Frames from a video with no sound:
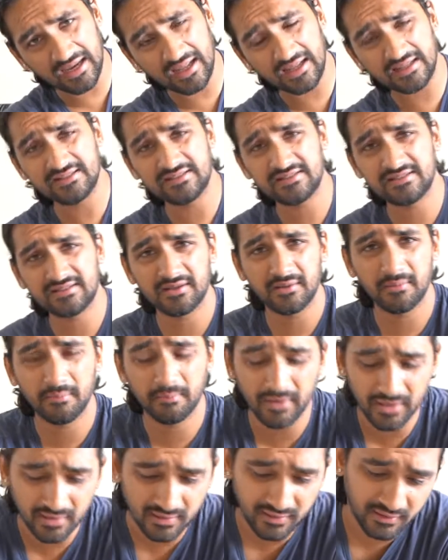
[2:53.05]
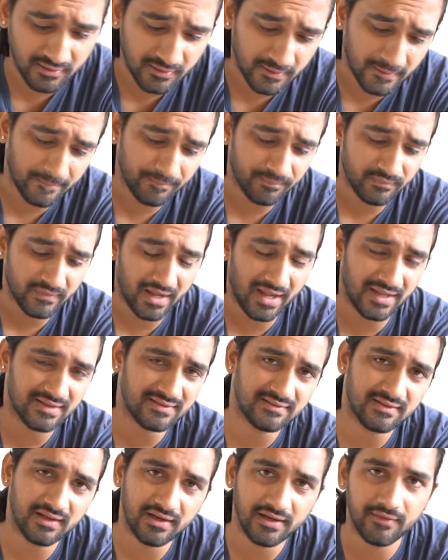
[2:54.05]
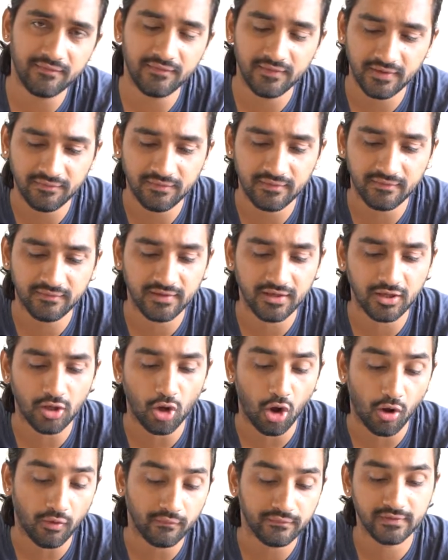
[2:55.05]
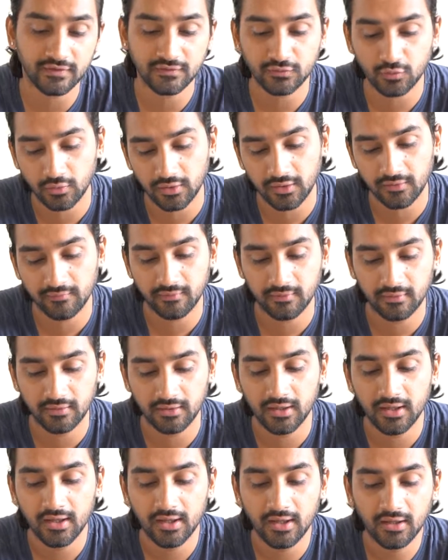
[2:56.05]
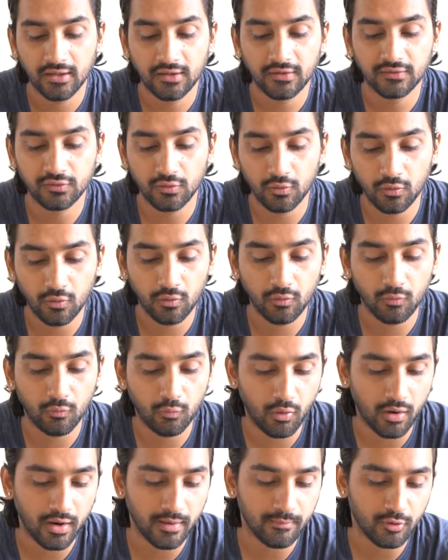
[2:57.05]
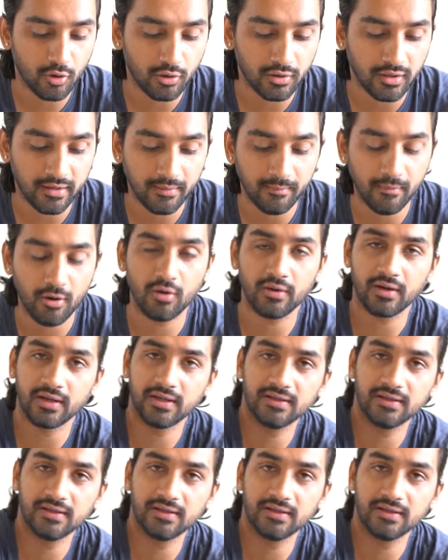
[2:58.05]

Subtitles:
lens, but it's the nifty 50 of the Sony world. So what I'm talking about